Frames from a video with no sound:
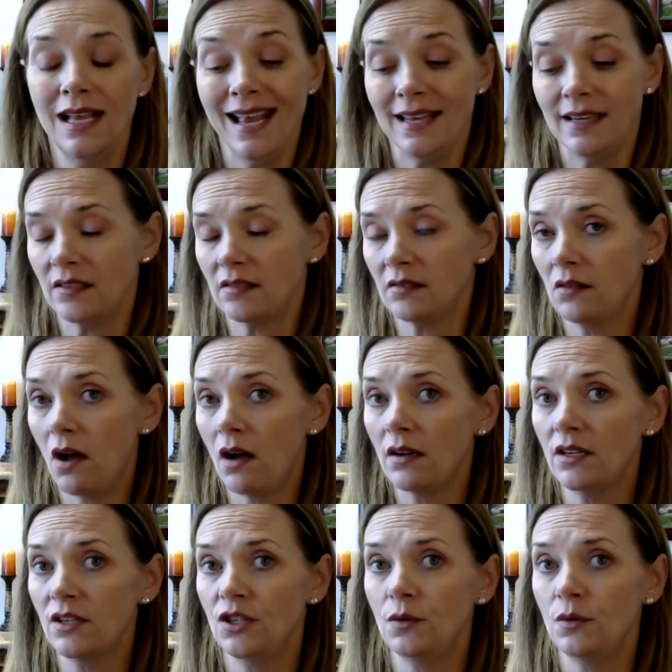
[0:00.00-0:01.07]
And as
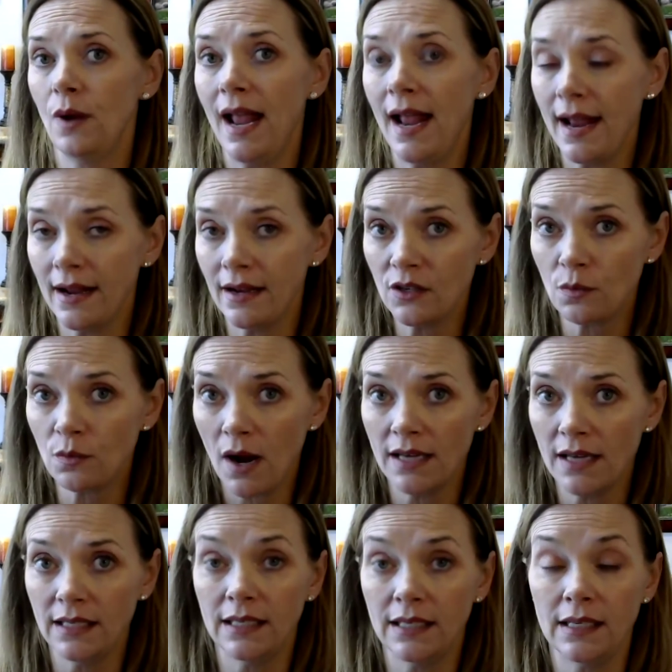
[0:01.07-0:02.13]
long as you
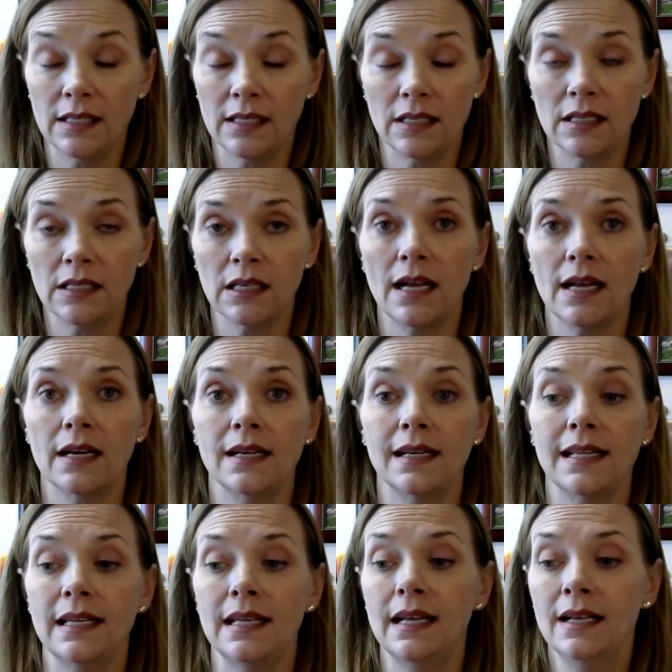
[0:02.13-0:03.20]
handwrite it in its
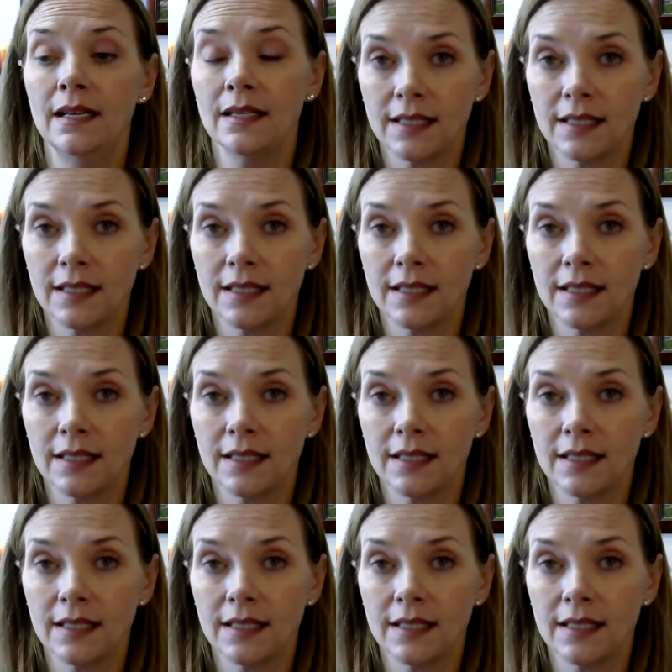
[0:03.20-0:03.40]
entirety,